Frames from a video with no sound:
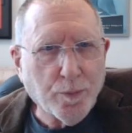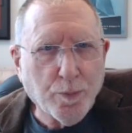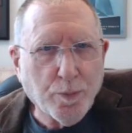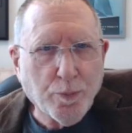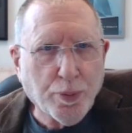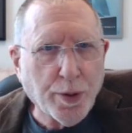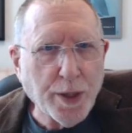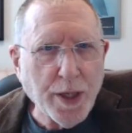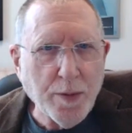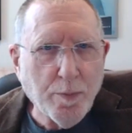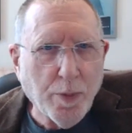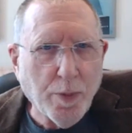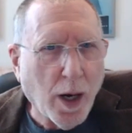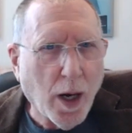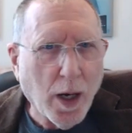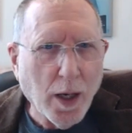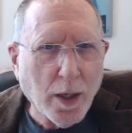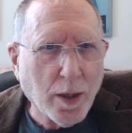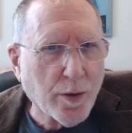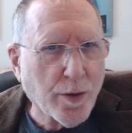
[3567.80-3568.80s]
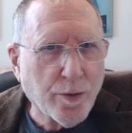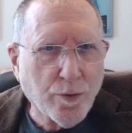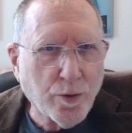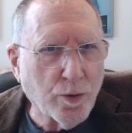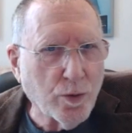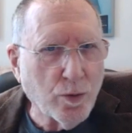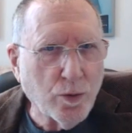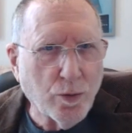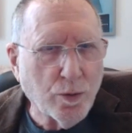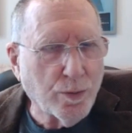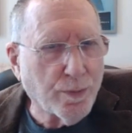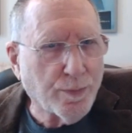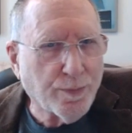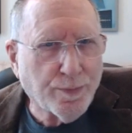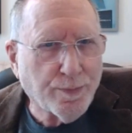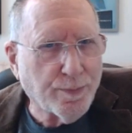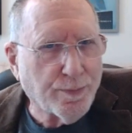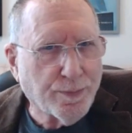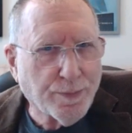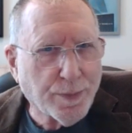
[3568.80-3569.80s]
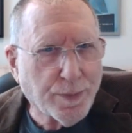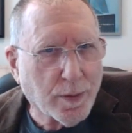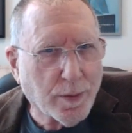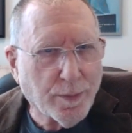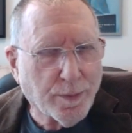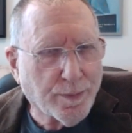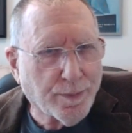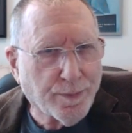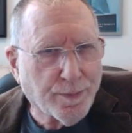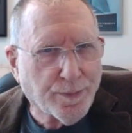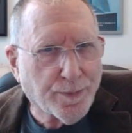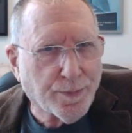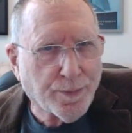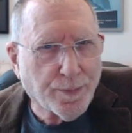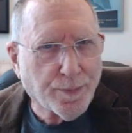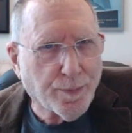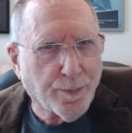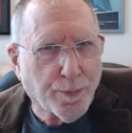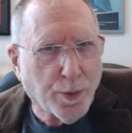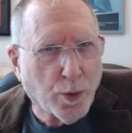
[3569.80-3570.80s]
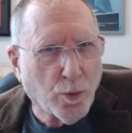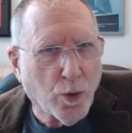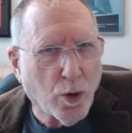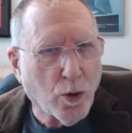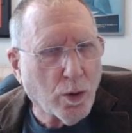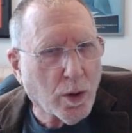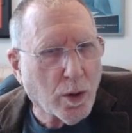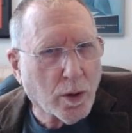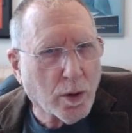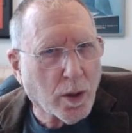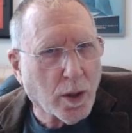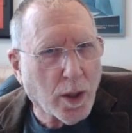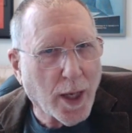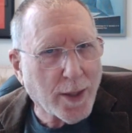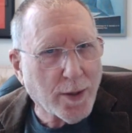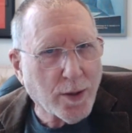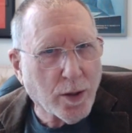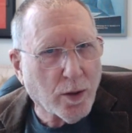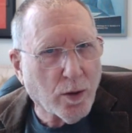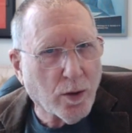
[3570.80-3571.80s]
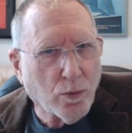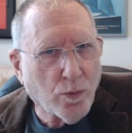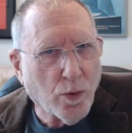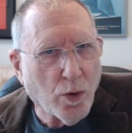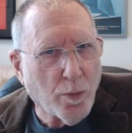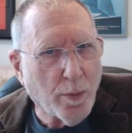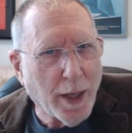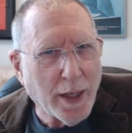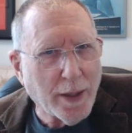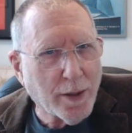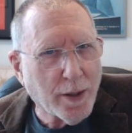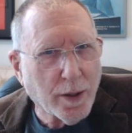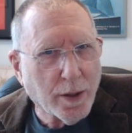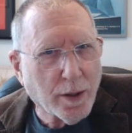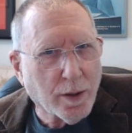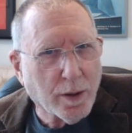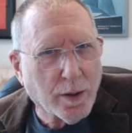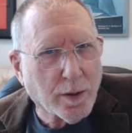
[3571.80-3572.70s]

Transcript: pre-Bach through Baroque, classical, romantic,